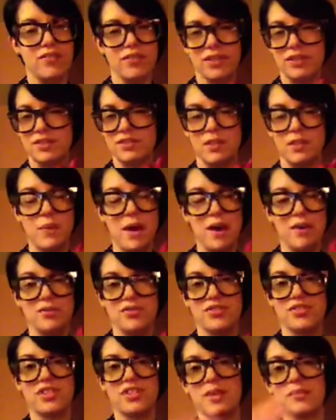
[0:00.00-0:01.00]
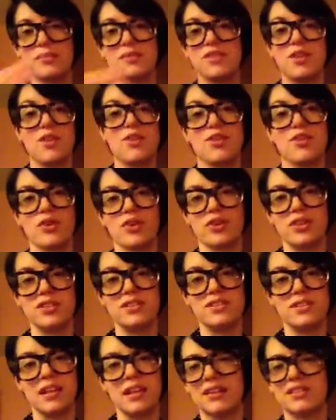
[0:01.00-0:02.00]
It somehow skips the
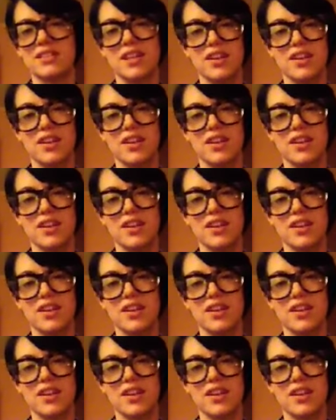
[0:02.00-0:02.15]
36.